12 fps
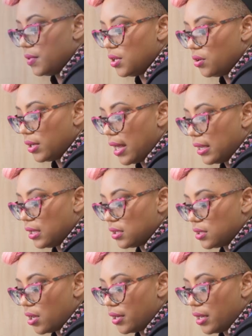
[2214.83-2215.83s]
know that
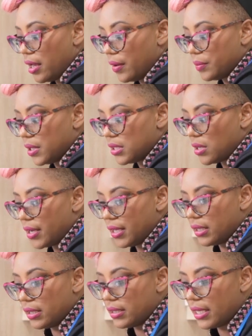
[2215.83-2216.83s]
lasagna
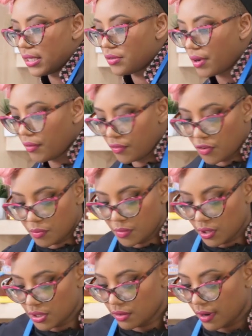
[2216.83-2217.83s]
doesn't taste right without
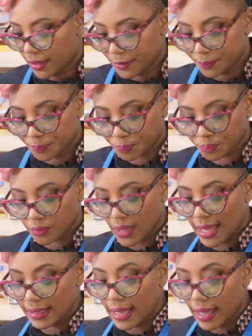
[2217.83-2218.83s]
mozzarella.
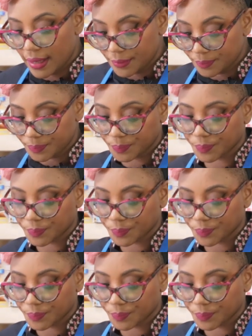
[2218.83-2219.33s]
And then